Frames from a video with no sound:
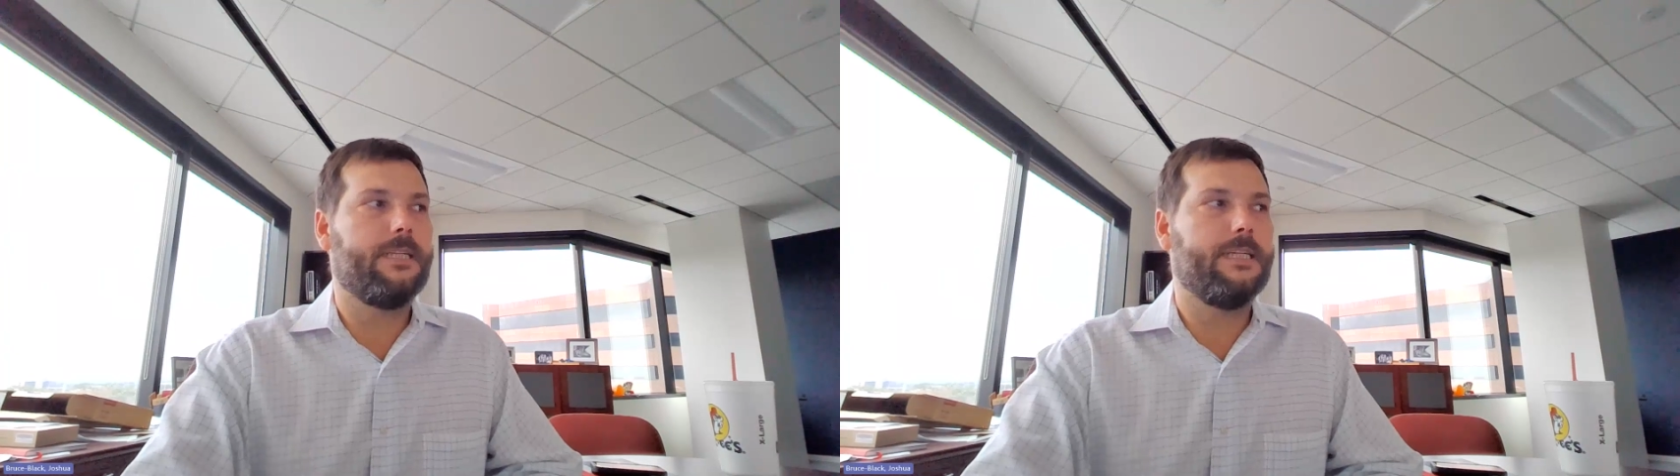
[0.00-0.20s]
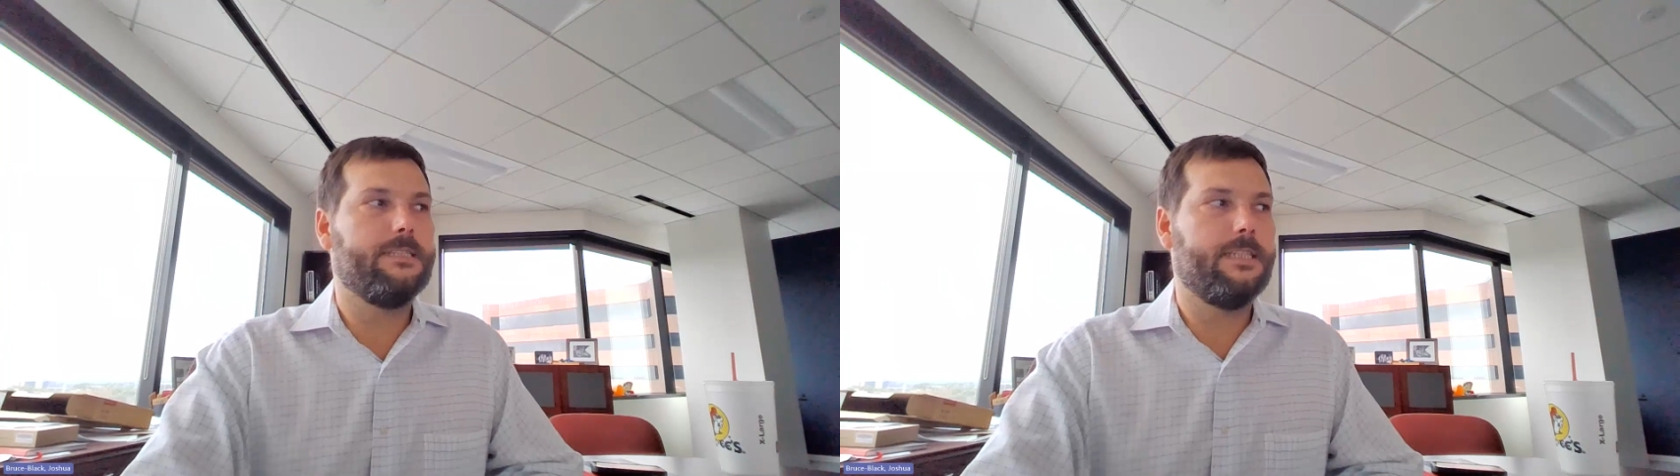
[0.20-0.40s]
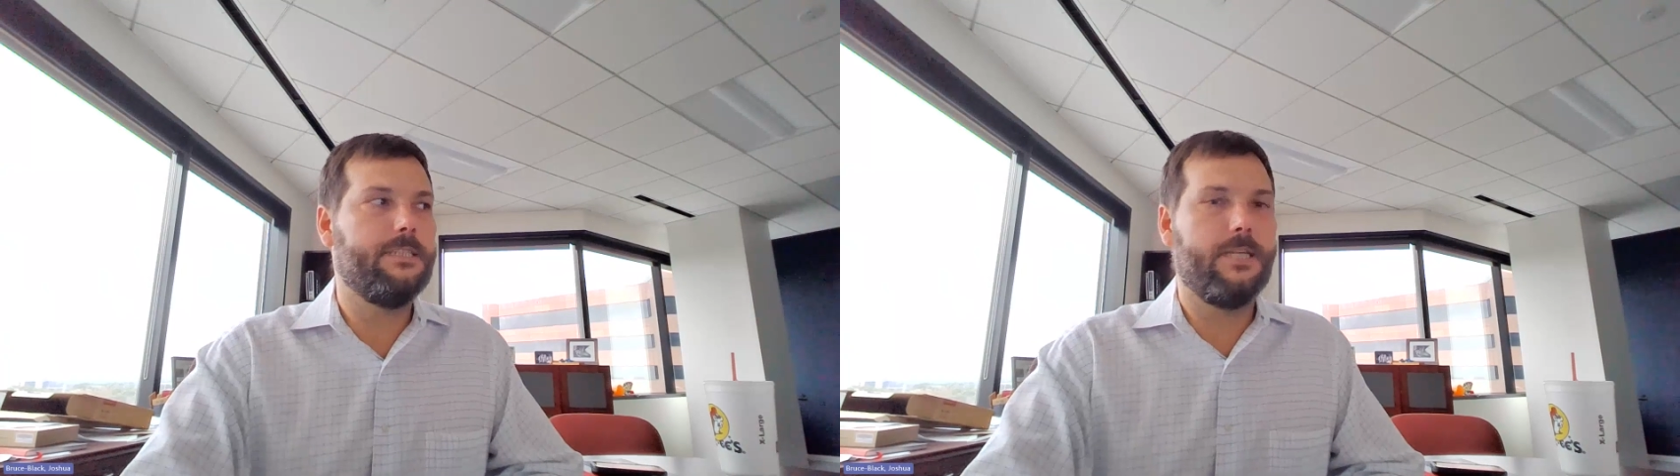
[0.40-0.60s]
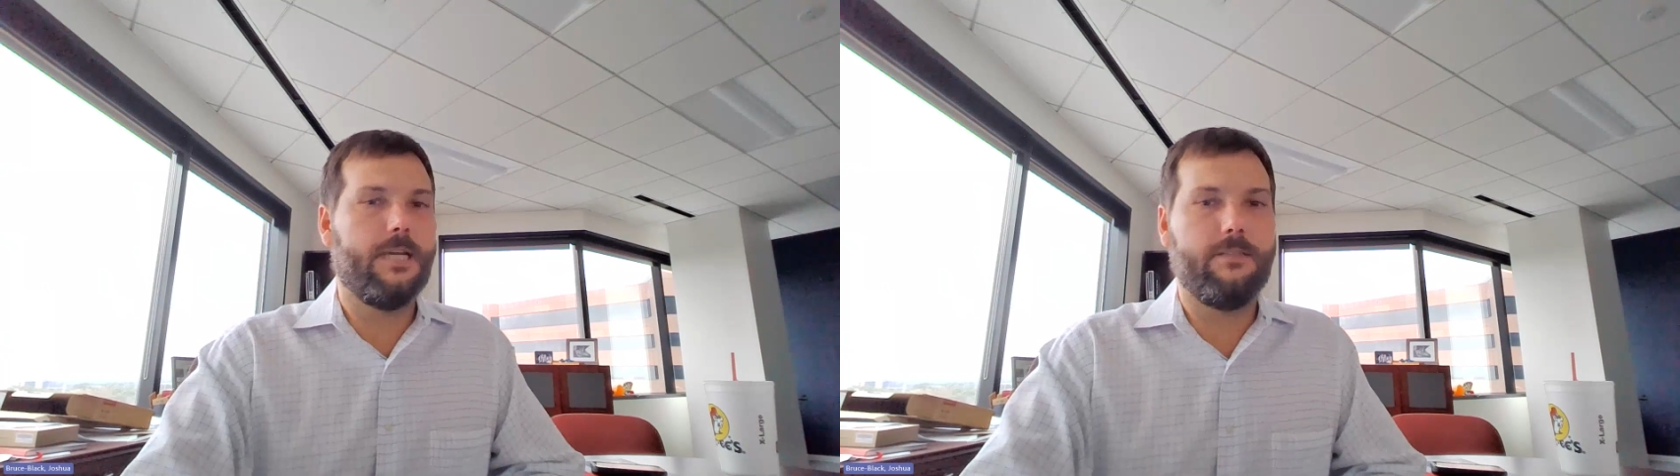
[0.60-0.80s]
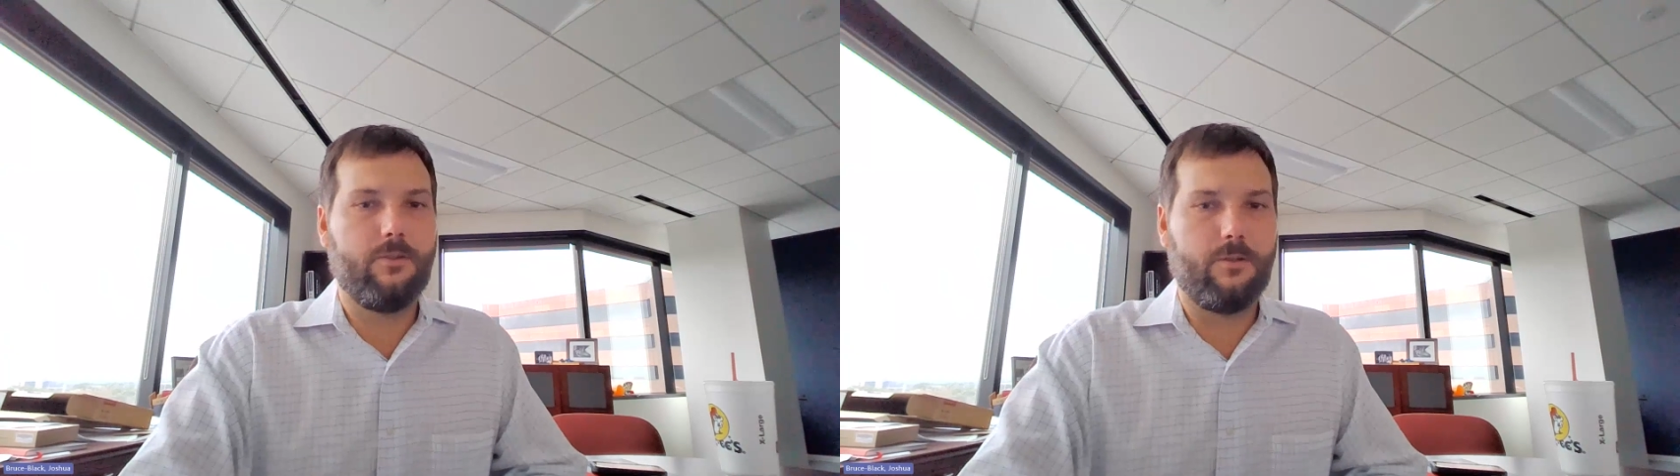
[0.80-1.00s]
against a
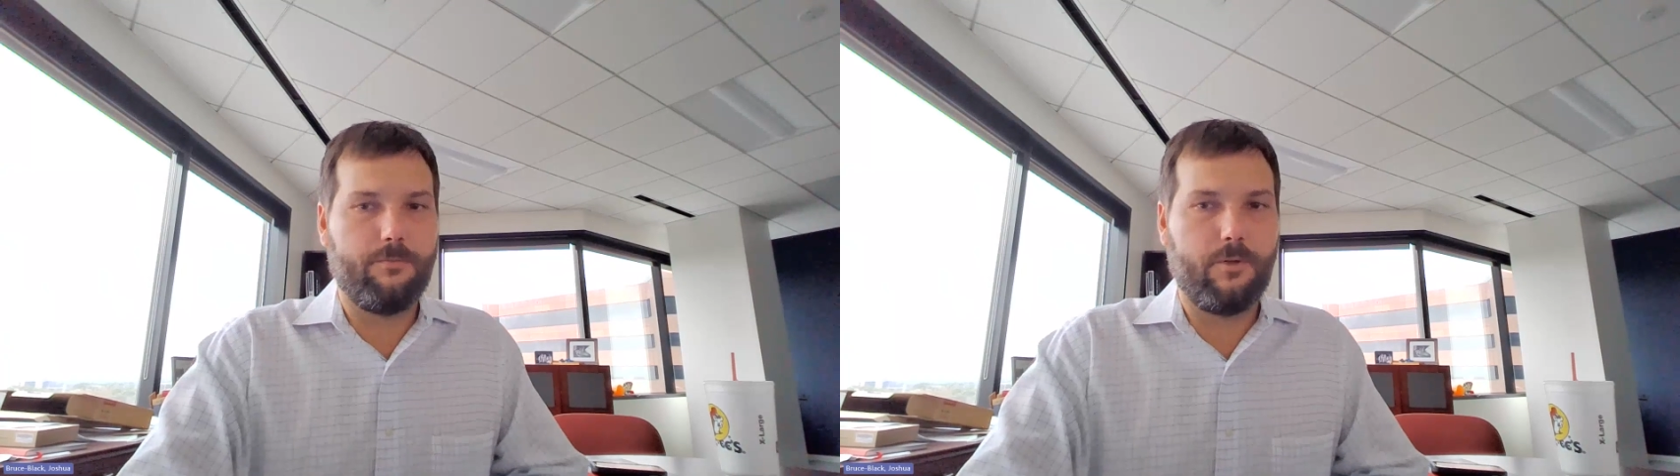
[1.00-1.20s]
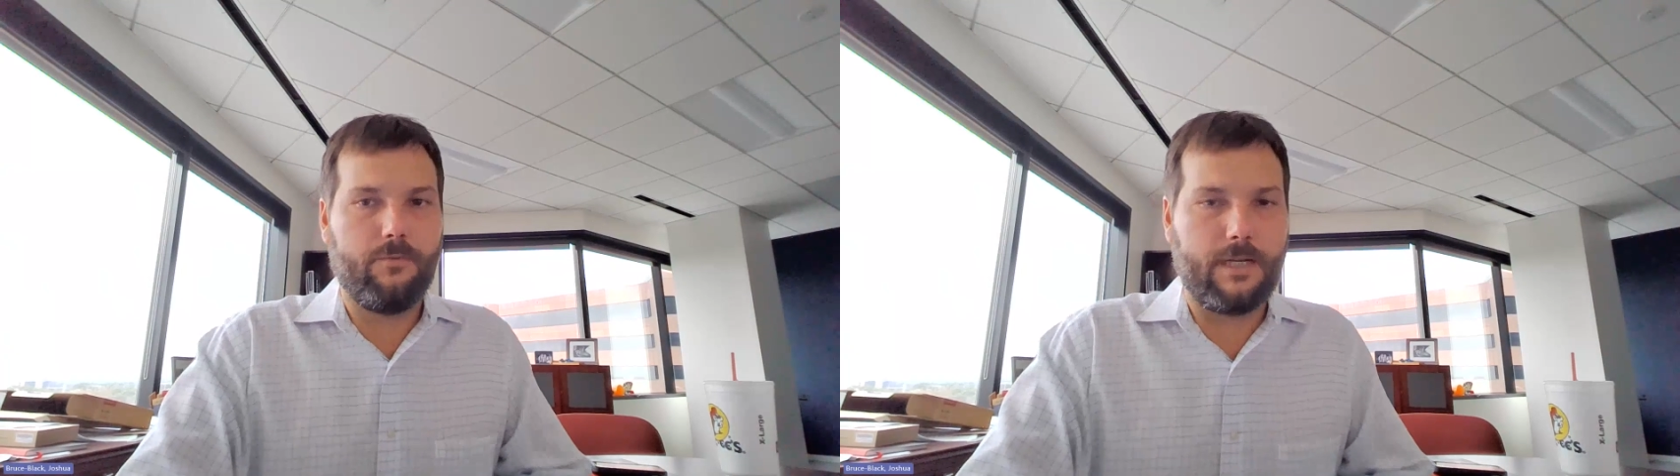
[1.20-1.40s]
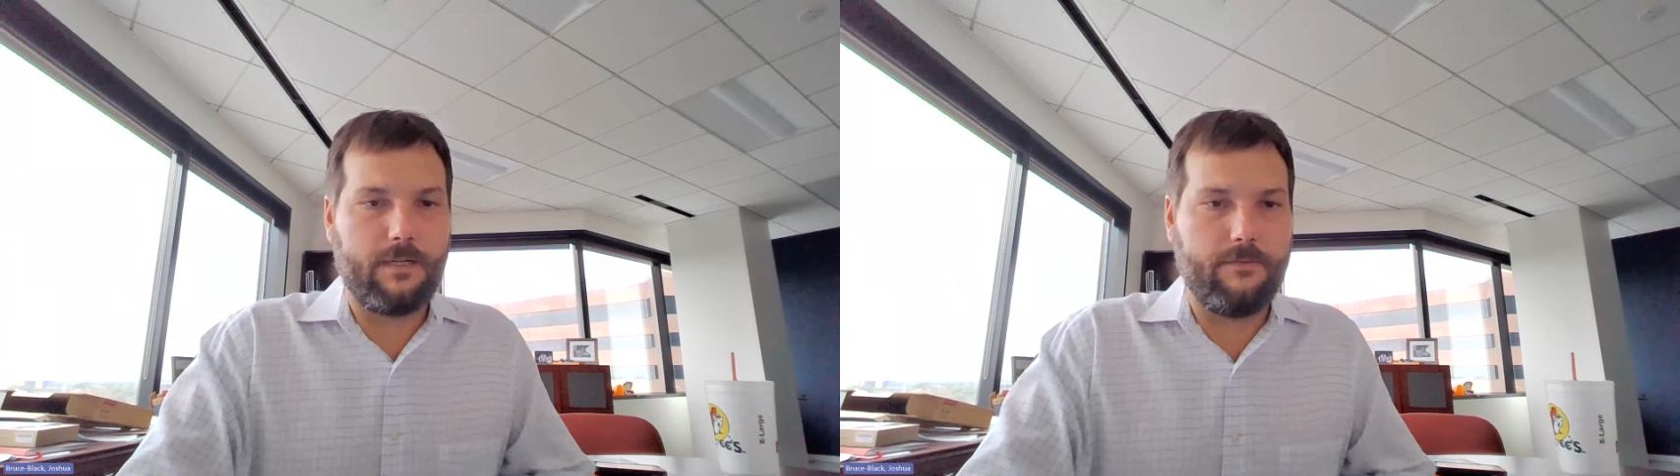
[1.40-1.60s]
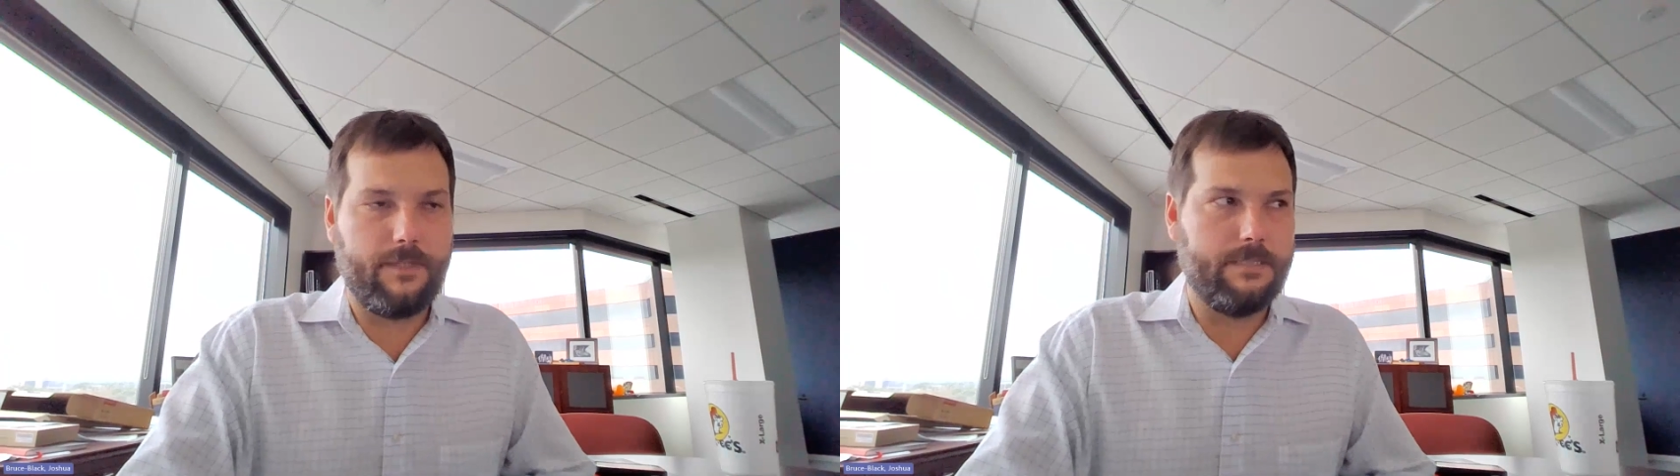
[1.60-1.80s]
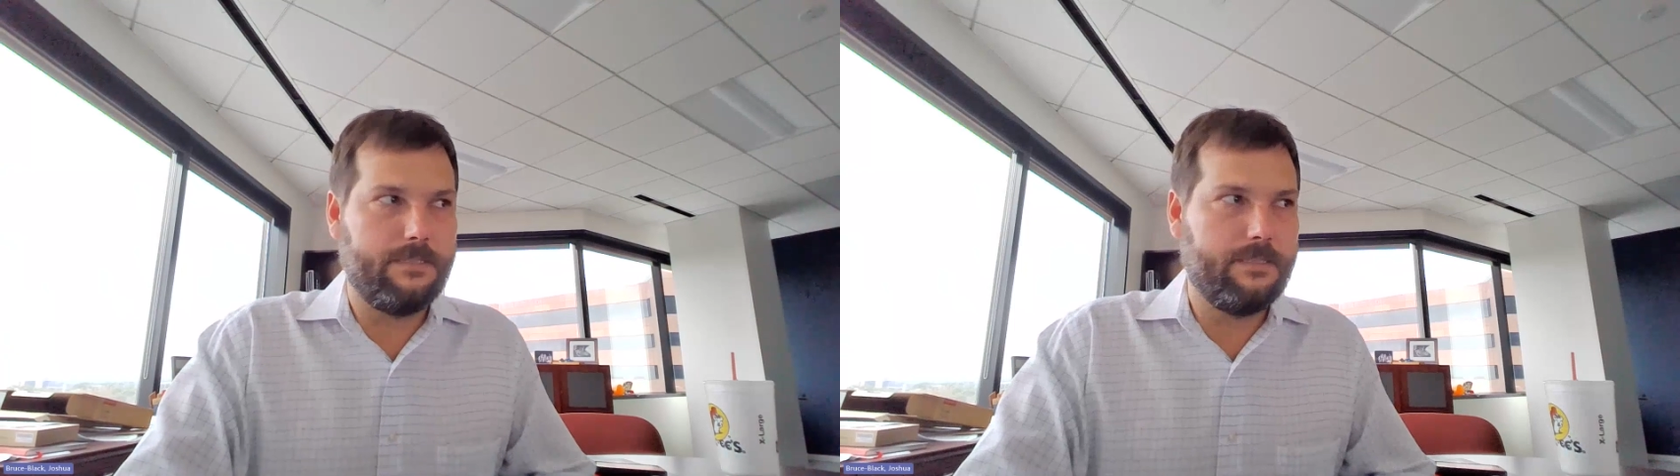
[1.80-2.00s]
jet or pool fire
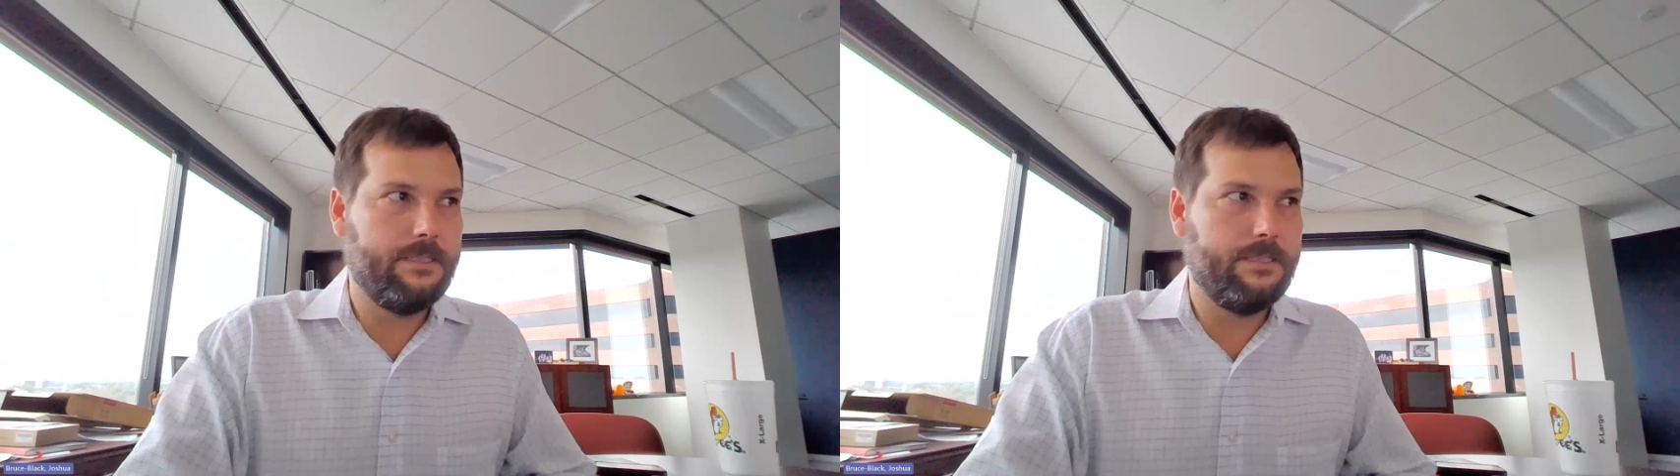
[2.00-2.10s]
event?